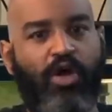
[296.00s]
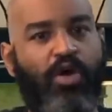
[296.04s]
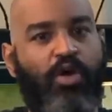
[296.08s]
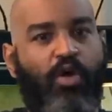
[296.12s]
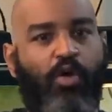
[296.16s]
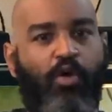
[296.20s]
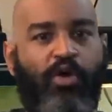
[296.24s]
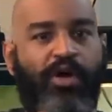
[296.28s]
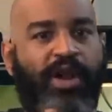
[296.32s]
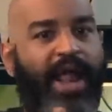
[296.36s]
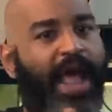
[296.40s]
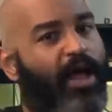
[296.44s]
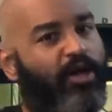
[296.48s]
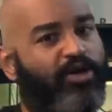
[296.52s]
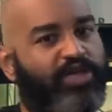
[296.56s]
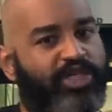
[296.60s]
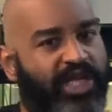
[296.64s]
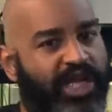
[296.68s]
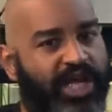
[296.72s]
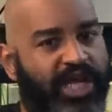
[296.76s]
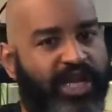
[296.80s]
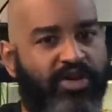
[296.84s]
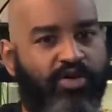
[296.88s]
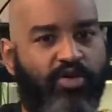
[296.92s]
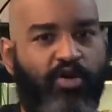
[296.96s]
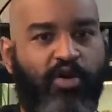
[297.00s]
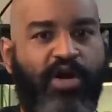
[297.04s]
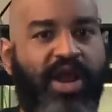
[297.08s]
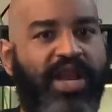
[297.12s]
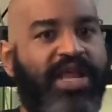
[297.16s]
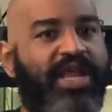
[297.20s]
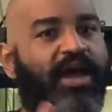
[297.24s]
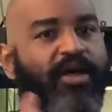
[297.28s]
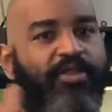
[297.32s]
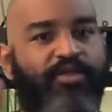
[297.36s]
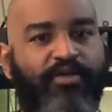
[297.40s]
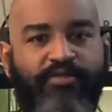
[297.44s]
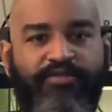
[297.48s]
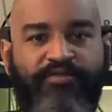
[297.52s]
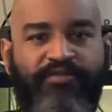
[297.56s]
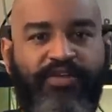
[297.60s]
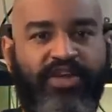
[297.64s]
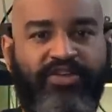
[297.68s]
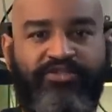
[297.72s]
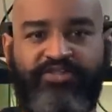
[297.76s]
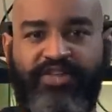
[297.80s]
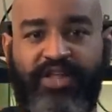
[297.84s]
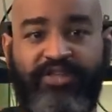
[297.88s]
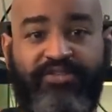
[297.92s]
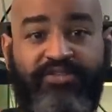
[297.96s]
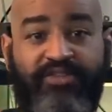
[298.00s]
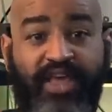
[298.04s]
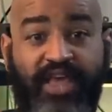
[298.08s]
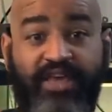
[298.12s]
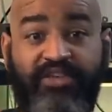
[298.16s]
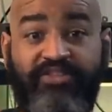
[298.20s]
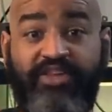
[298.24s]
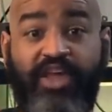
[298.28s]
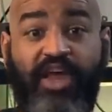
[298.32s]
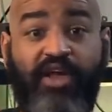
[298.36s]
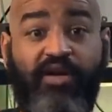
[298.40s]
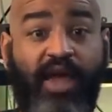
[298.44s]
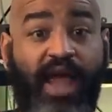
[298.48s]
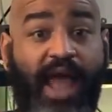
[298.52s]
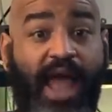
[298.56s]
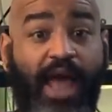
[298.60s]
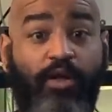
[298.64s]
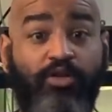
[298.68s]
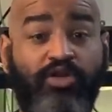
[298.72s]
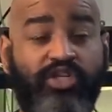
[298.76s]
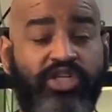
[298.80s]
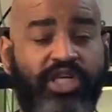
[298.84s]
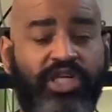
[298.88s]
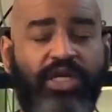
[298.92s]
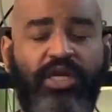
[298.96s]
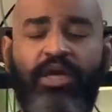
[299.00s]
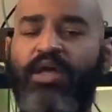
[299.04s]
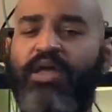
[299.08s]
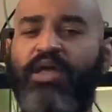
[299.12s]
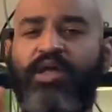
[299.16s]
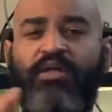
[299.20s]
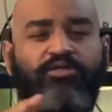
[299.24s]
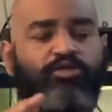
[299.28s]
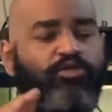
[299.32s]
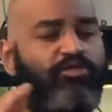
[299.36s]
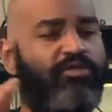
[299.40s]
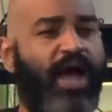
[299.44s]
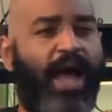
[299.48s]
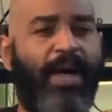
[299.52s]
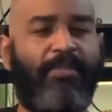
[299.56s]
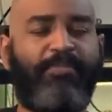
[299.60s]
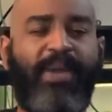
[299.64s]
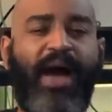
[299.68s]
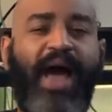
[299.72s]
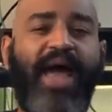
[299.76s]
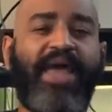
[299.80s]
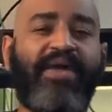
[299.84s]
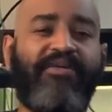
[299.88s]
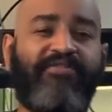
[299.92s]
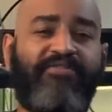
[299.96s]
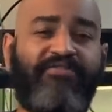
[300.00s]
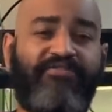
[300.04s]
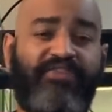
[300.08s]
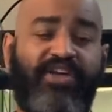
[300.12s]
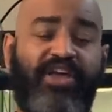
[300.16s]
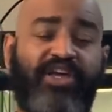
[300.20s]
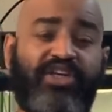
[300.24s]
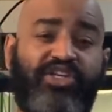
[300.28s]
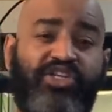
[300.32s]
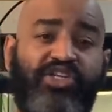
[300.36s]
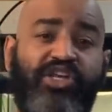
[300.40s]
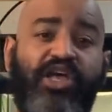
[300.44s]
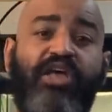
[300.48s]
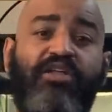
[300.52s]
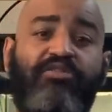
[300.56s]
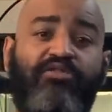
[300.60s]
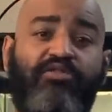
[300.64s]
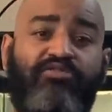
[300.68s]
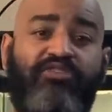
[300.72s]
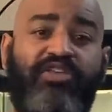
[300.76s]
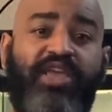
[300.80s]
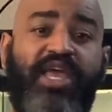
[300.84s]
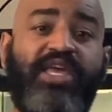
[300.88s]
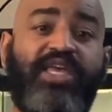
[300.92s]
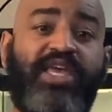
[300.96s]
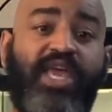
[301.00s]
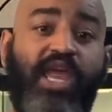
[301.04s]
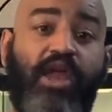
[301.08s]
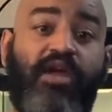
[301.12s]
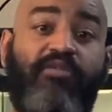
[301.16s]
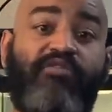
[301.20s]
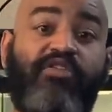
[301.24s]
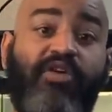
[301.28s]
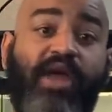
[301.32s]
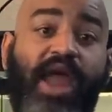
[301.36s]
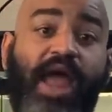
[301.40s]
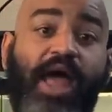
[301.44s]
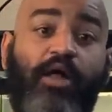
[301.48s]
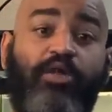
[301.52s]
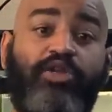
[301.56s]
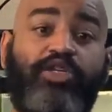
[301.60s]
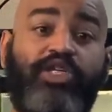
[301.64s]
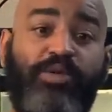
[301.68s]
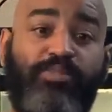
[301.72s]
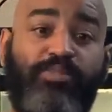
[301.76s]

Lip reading: or an algae eater or any other fish that takes care of algae. Do not buy a fish to take care of your algae